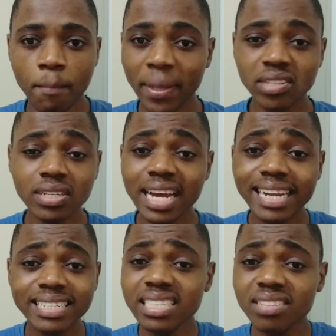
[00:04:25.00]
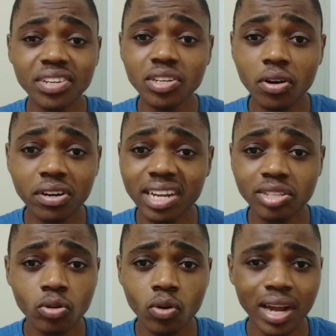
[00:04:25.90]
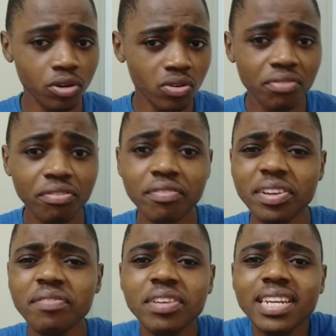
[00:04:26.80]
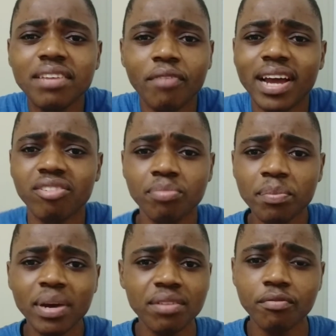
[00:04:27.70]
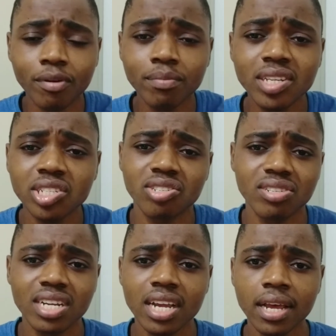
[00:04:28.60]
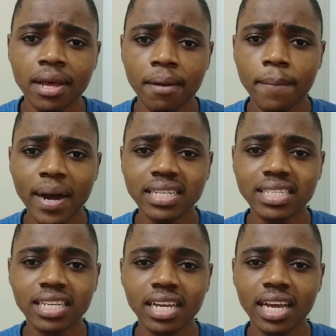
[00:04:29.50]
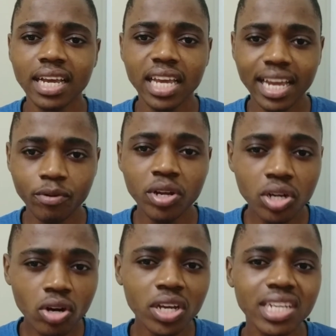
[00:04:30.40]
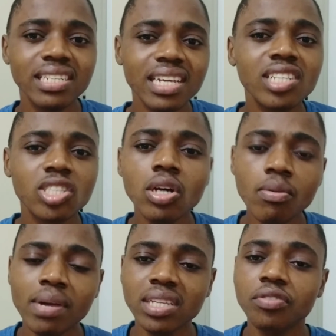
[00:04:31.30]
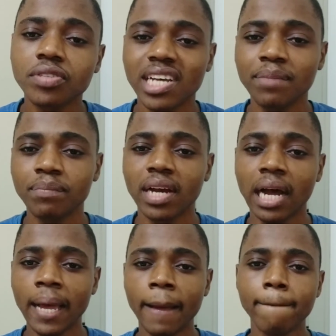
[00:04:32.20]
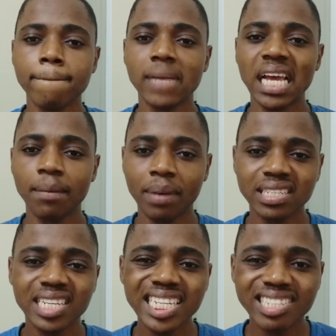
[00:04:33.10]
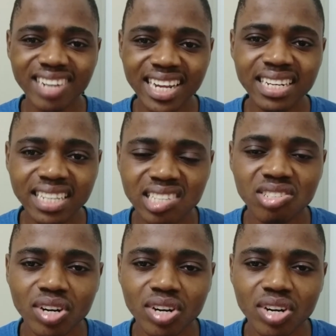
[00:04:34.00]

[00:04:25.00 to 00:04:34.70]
Personally, I didn't even know Grey Zulu. I don't know even if I remember him from history. But we know he did so much for Zambia. But he ran his